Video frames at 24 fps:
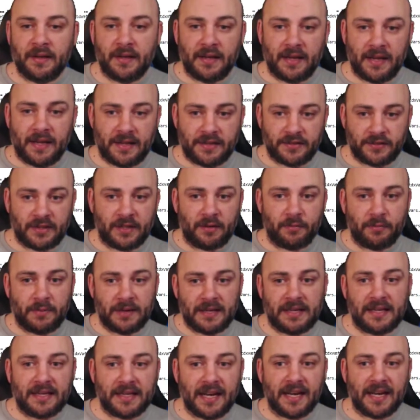And so that we
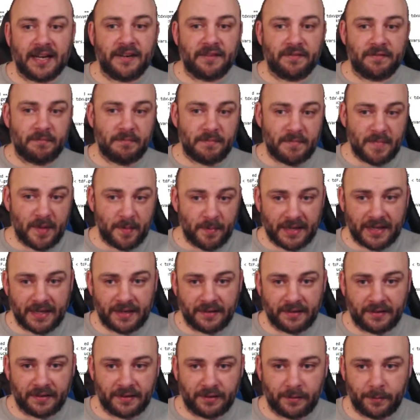can kind of mimic it
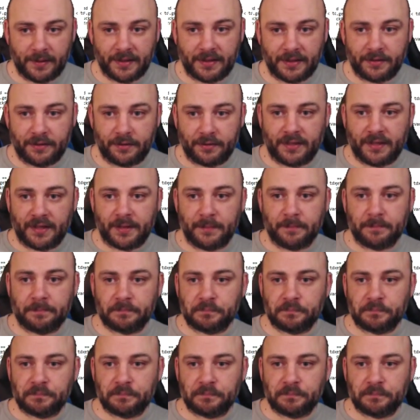a little bit, okay?